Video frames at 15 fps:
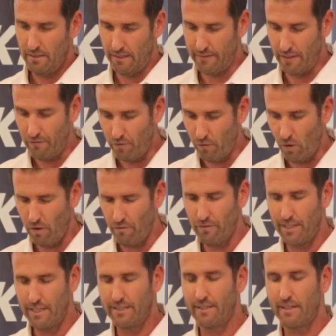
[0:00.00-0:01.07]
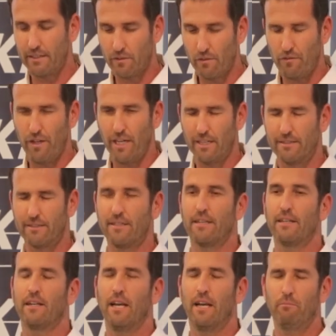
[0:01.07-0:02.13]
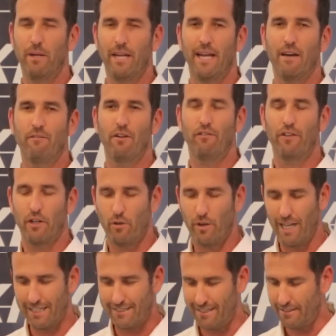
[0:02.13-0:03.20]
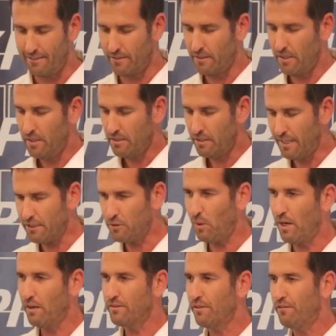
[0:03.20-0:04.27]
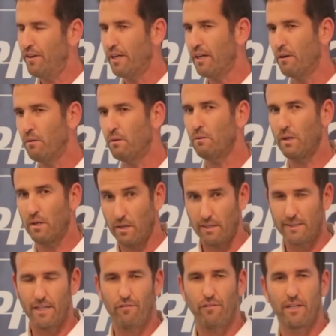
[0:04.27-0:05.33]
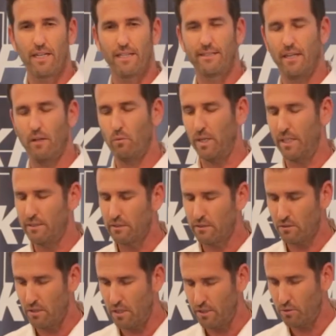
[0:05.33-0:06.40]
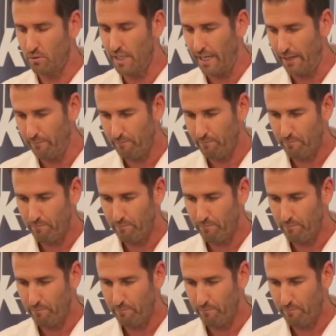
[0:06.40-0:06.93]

that involve in Internet of Things and being everything connected. So that's one of the things we're going to definitely deal with today.